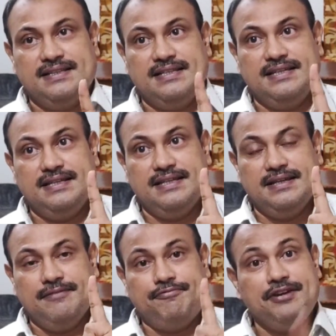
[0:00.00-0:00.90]
the
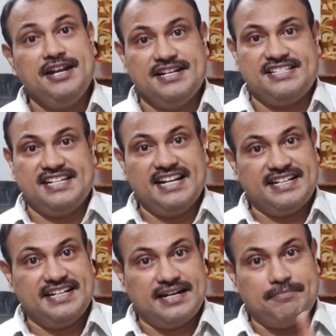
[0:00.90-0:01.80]
fields,
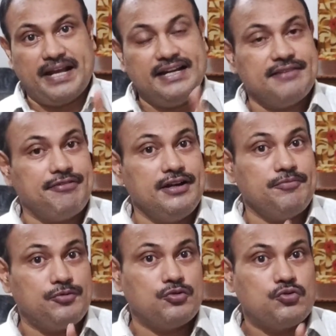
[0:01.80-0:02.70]
electric and magnetic
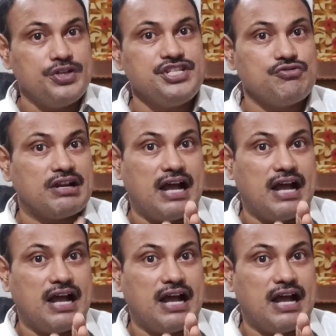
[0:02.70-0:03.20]
field to which you are